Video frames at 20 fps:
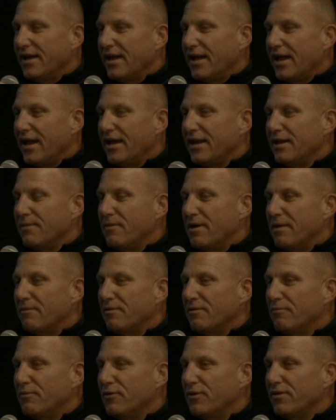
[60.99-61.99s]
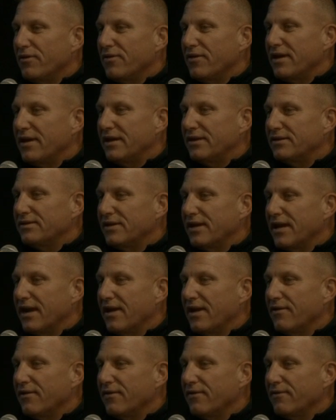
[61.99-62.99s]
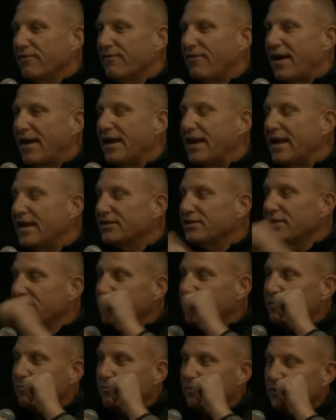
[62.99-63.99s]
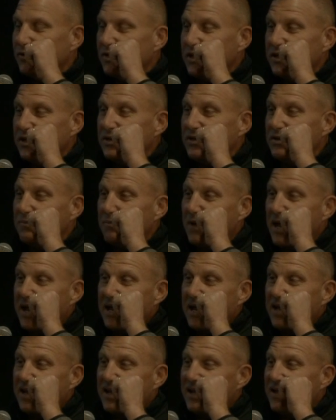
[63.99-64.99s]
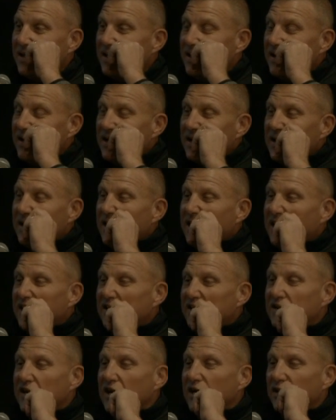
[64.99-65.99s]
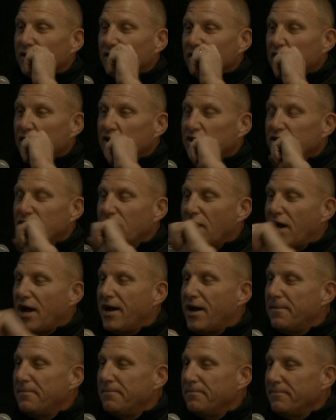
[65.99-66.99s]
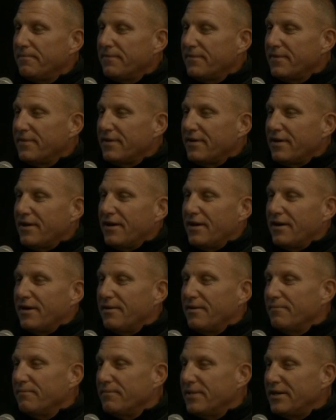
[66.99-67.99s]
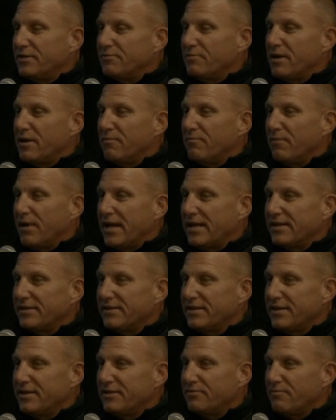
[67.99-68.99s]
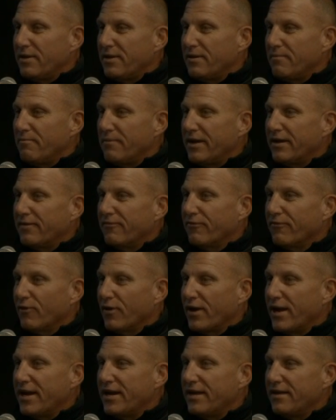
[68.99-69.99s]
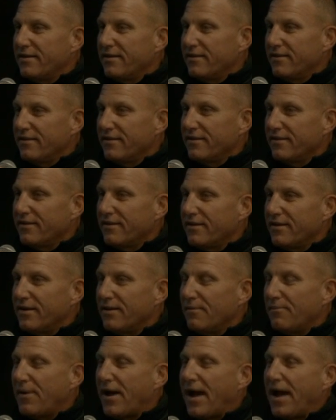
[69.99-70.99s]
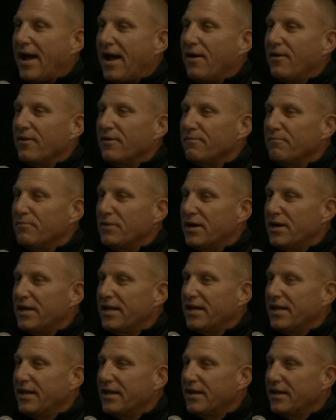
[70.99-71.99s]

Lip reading: and to be able to put things together financially to present to the bank. He's done a good job. He's been a blessing. He's been a big friend and a pal and a buddy,